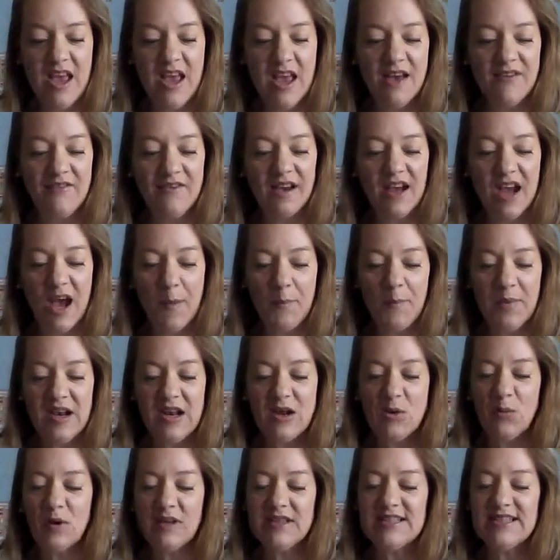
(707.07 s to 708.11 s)
If a company
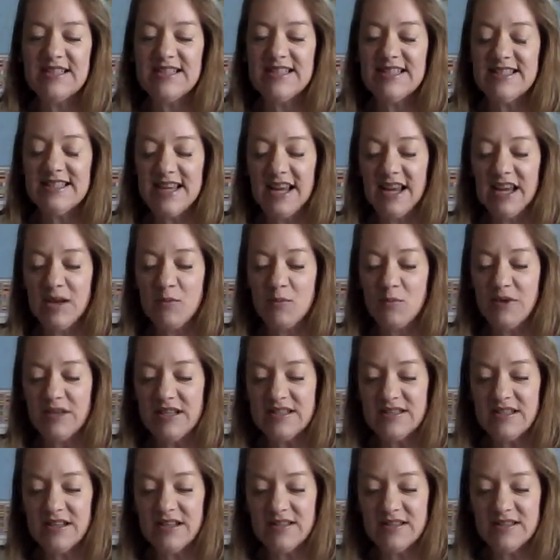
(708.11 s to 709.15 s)
wants to stay in
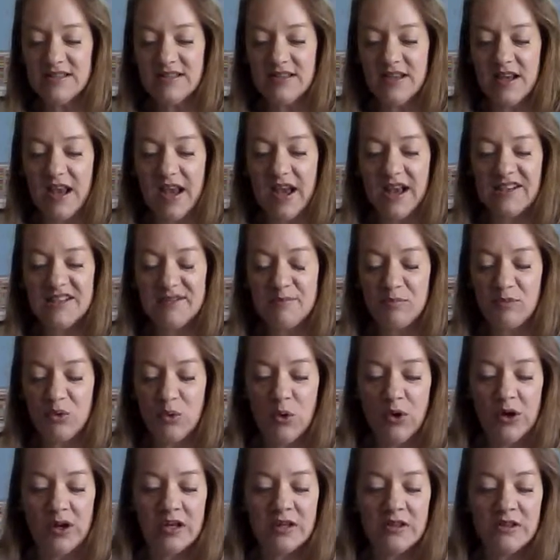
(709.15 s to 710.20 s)
business,
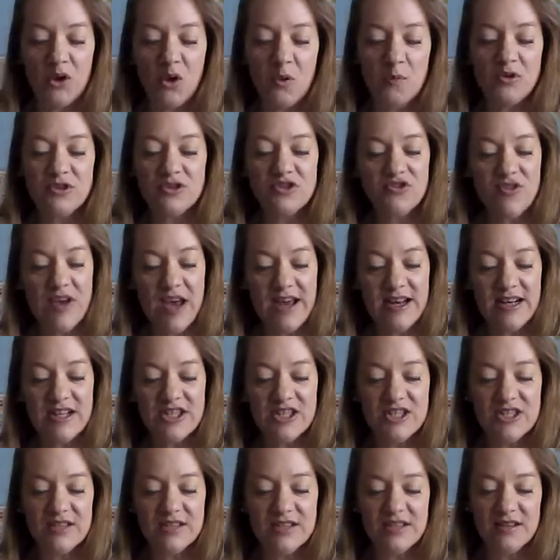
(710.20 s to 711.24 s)
exploring global
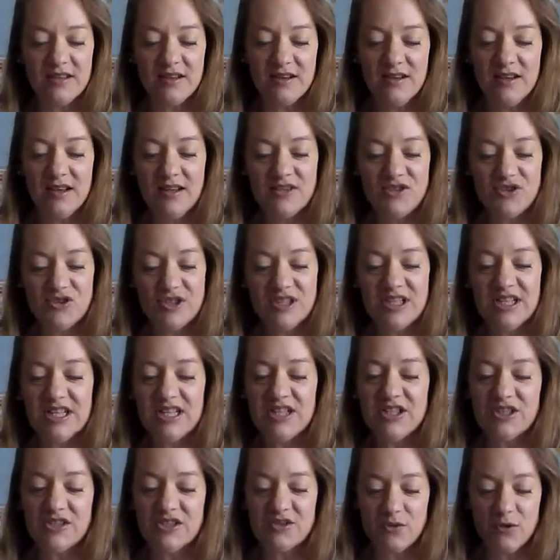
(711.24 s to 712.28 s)
strategies,
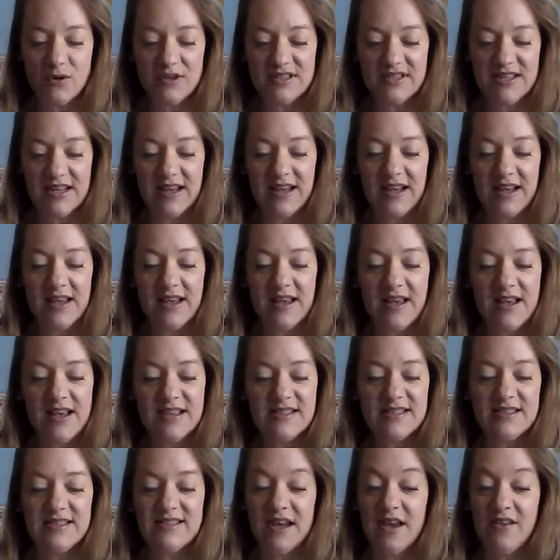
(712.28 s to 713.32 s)
strategic sourcing
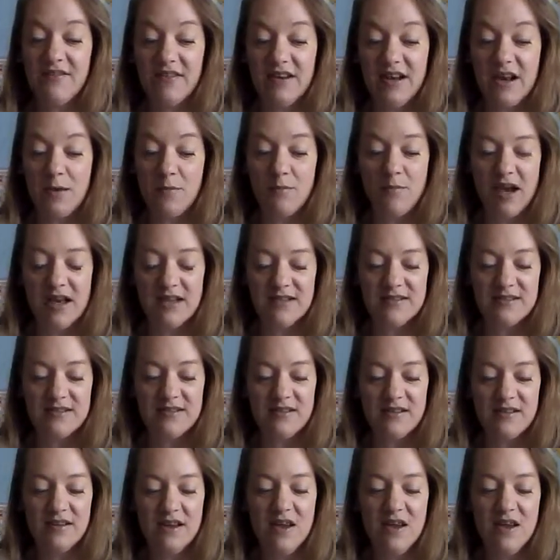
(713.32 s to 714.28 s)
is a definite must.